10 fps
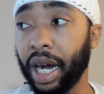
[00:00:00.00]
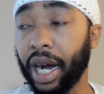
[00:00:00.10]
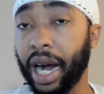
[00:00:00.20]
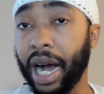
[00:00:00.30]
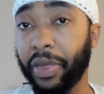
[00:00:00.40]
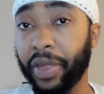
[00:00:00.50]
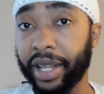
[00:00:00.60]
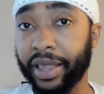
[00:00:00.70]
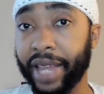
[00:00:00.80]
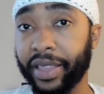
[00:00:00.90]
I
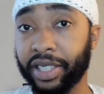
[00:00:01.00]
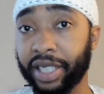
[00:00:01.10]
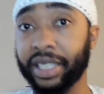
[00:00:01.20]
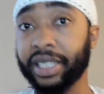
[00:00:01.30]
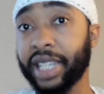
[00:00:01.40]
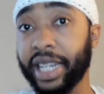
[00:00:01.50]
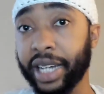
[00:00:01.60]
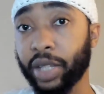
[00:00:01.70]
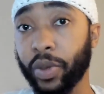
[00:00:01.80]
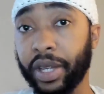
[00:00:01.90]
think that there's a
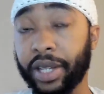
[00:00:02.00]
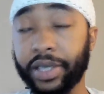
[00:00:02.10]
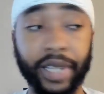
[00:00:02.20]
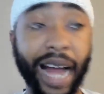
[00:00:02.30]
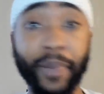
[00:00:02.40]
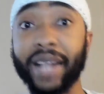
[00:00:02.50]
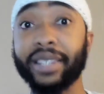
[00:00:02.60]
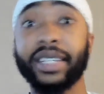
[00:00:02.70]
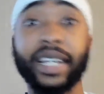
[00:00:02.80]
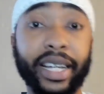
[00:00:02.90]
disconnect with us. I'm not
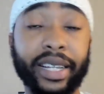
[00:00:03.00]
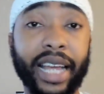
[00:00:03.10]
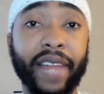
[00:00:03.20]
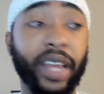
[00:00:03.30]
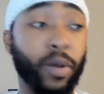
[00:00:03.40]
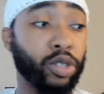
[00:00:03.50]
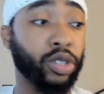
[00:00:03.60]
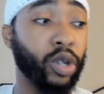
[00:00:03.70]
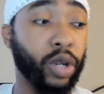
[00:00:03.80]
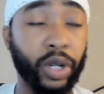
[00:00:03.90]
saying that they were
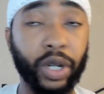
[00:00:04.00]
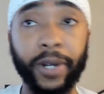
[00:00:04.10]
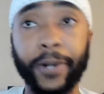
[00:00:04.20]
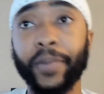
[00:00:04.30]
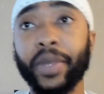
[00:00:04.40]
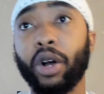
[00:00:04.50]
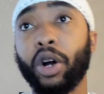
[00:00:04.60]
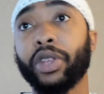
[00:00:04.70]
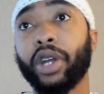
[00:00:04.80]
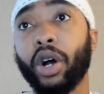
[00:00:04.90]
slaughtered
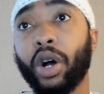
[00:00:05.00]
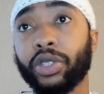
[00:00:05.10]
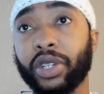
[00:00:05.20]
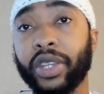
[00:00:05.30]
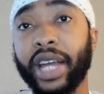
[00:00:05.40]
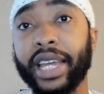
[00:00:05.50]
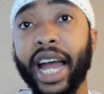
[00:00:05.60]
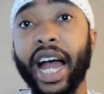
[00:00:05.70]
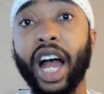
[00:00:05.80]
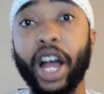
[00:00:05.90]
on the altar that
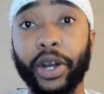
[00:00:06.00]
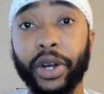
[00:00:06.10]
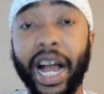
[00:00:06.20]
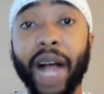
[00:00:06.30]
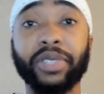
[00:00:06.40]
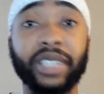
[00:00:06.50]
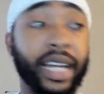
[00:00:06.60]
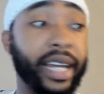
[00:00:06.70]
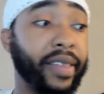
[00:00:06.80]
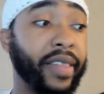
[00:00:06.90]
Yah honored. I'm
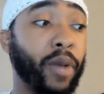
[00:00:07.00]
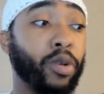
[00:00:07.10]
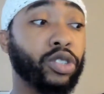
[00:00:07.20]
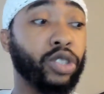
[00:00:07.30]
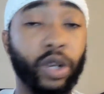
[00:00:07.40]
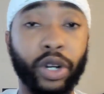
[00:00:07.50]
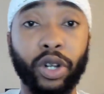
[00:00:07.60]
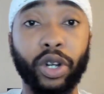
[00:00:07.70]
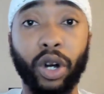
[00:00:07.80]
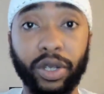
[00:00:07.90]
saying they were slaughtered on
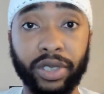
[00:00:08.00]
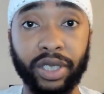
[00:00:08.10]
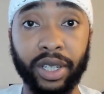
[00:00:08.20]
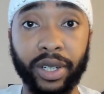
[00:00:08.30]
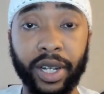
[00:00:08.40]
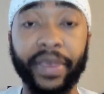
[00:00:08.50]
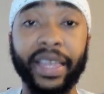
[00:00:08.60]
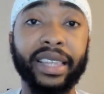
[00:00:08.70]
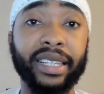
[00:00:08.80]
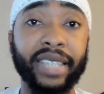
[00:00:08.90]
the altar
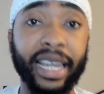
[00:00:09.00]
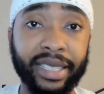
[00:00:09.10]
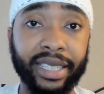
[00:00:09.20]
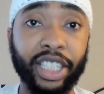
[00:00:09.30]
that the text says